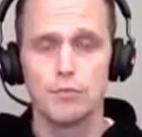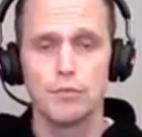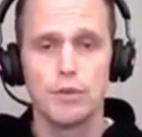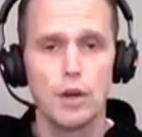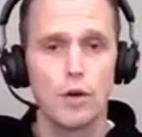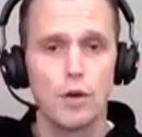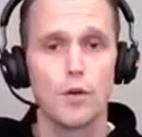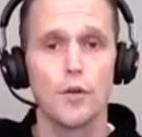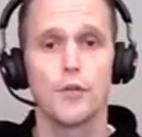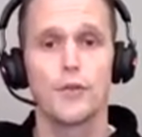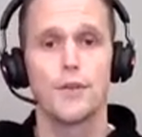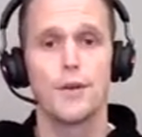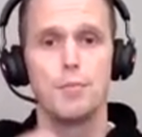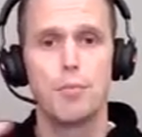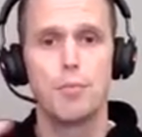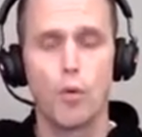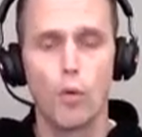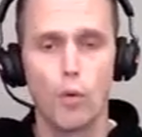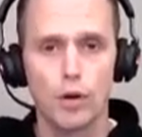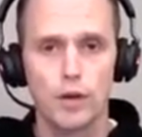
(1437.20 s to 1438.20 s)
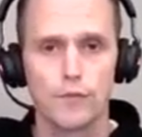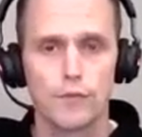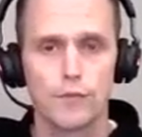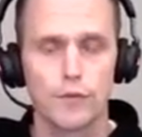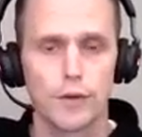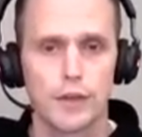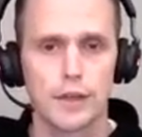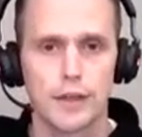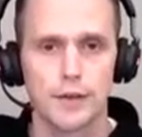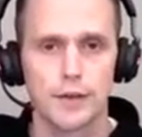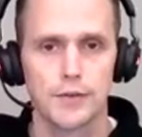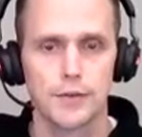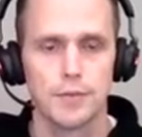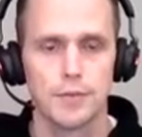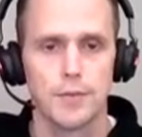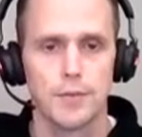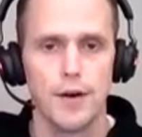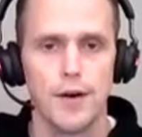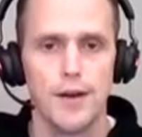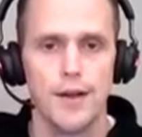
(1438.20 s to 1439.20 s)
we are not important for the
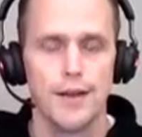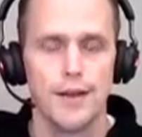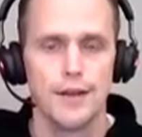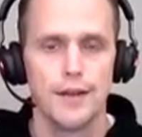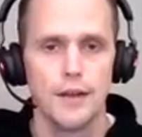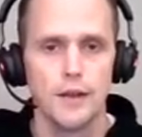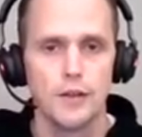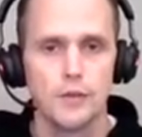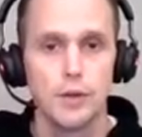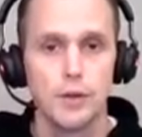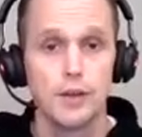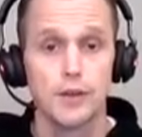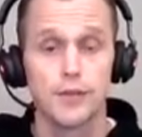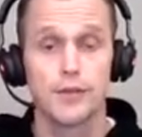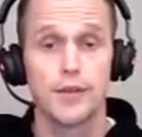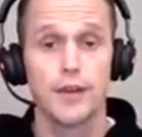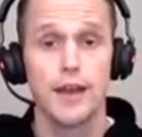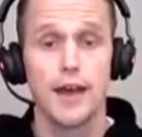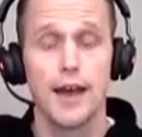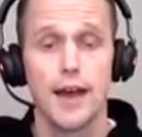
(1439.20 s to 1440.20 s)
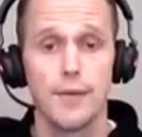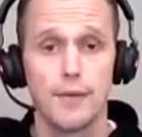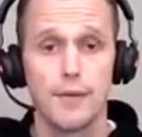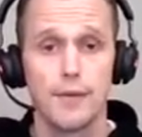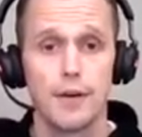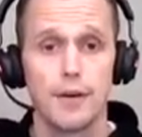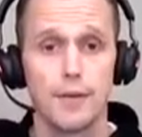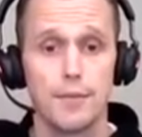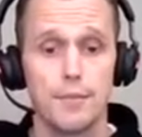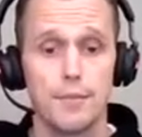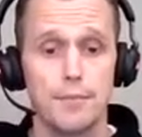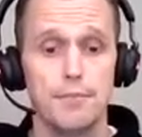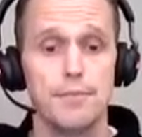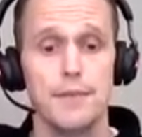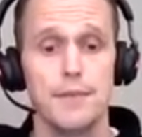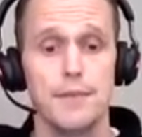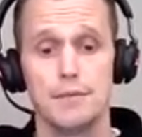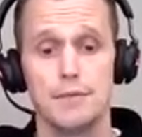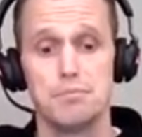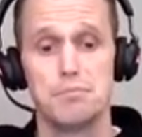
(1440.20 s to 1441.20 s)
customer, it's because they have a
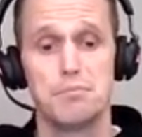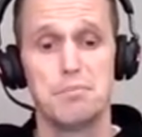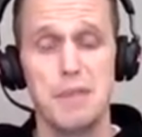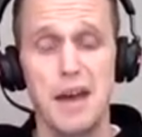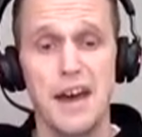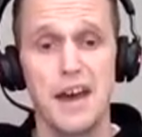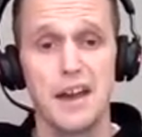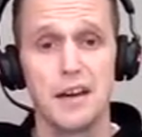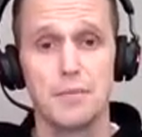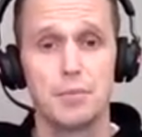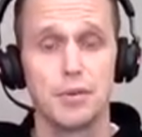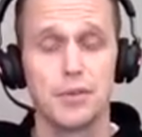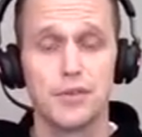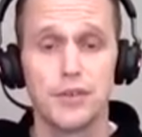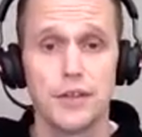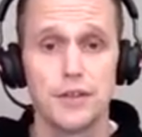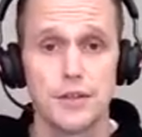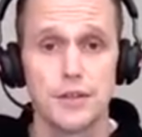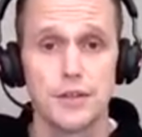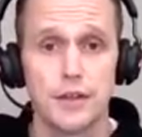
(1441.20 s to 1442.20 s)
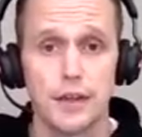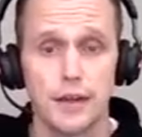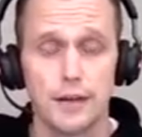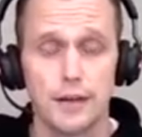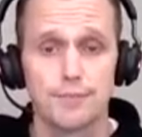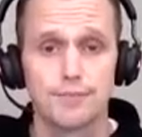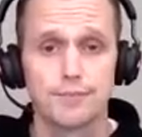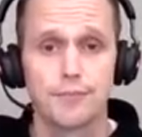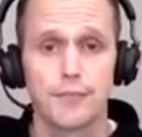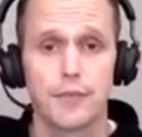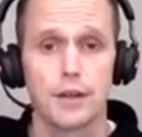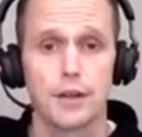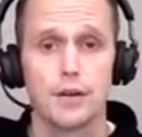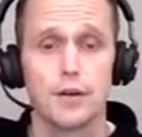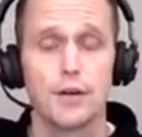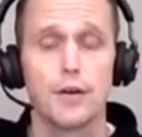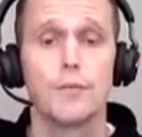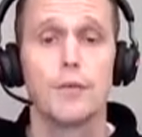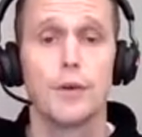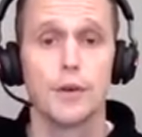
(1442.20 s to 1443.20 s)
bad positioning
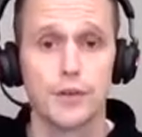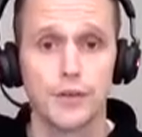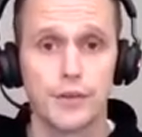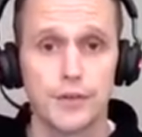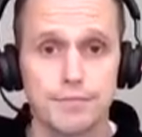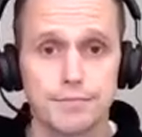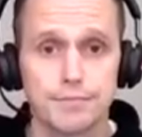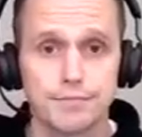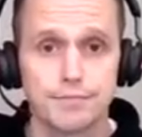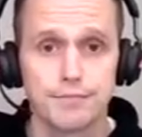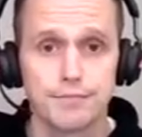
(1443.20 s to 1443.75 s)
of us.